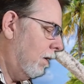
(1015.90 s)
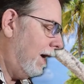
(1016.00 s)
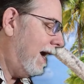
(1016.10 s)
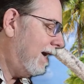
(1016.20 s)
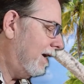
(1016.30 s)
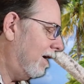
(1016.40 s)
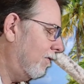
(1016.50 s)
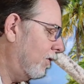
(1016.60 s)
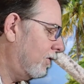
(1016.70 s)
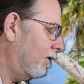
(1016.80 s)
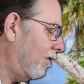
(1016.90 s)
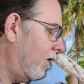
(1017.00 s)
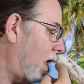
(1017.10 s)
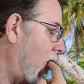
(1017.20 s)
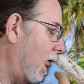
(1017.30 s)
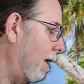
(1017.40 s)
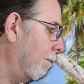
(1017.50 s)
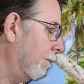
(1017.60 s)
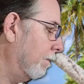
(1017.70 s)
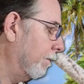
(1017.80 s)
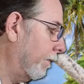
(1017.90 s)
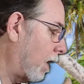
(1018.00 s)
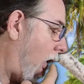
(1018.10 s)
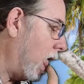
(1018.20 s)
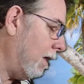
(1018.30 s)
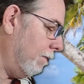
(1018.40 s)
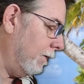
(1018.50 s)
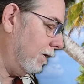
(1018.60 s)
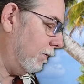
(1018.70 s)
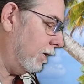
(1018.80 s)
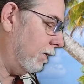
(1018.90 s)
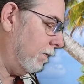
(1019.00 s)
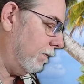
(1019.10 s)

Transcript: 88 verses of it. There we go.